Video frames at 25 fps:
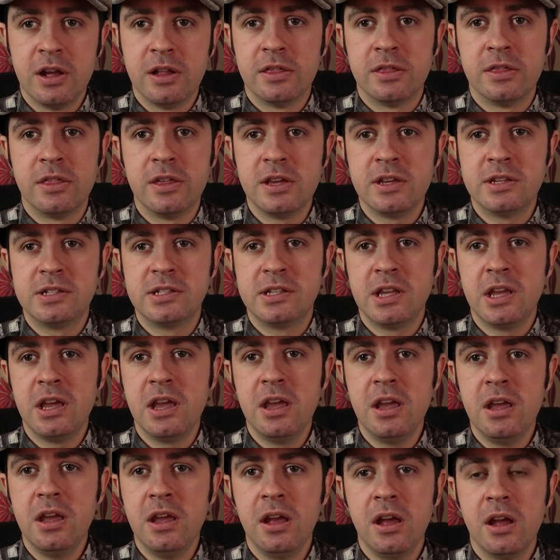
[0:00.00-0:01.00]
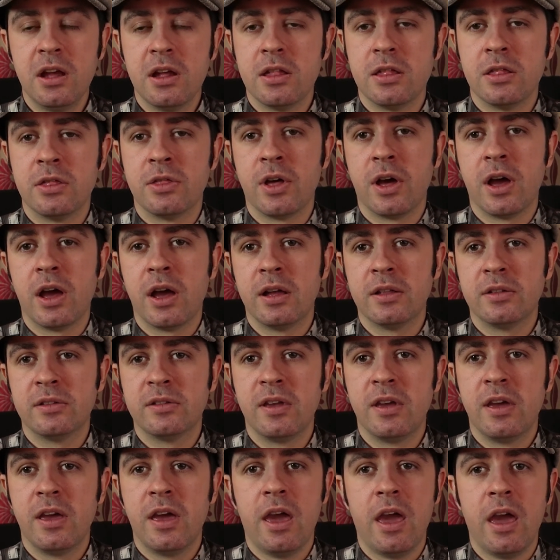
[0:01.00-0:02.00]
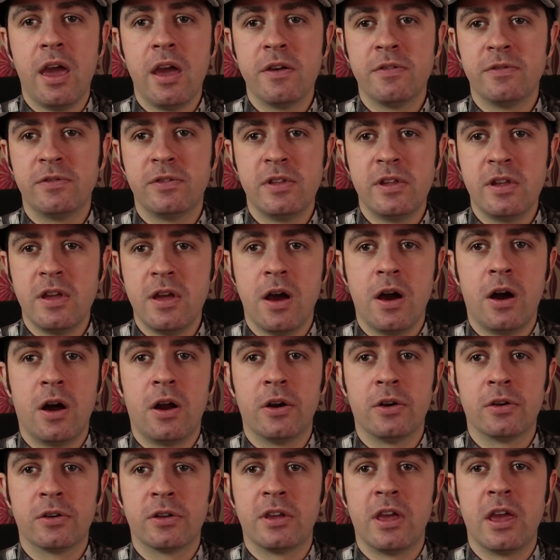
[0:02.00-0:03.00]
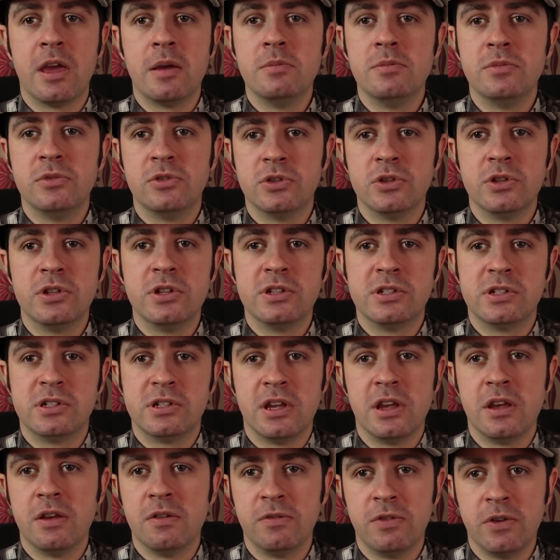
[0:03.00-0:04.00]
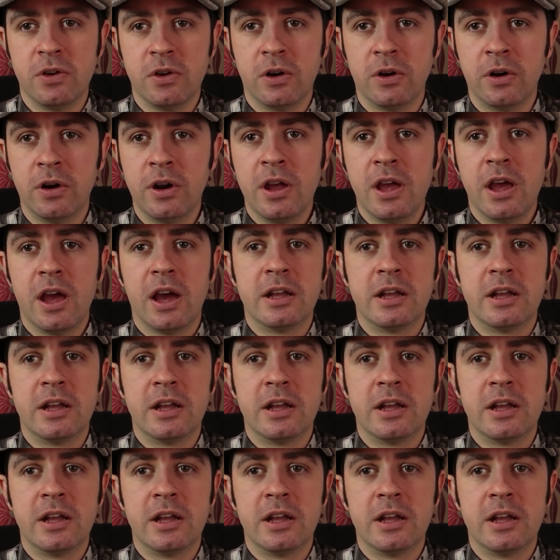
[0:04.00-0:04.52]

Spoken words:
they say that FDR came to the saviour